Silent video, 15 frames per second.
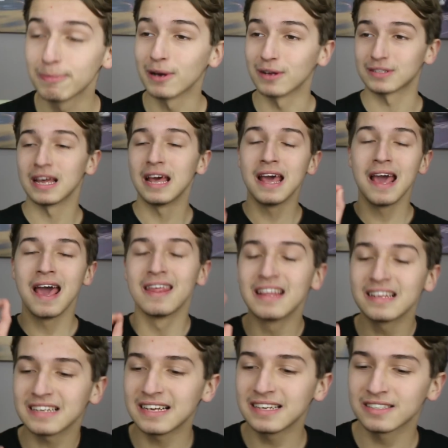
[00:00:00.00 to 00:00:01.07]
But
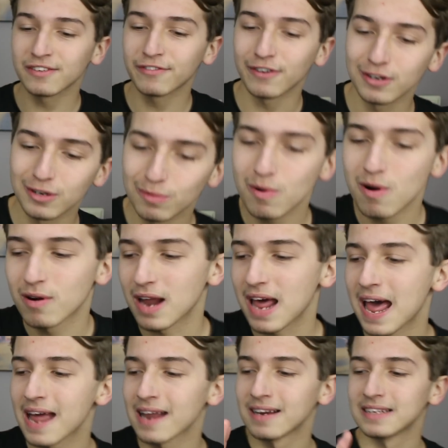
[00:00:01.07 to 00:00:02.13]
this is the final one,
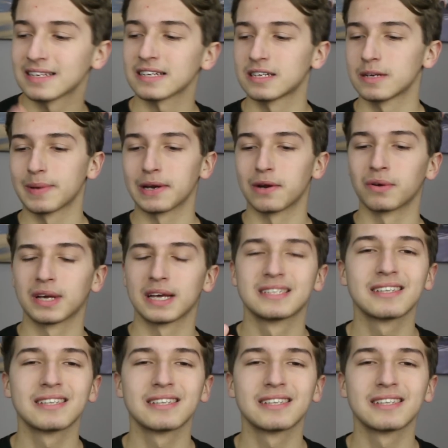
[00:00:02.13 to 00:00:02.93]
and it's actually a bit longer.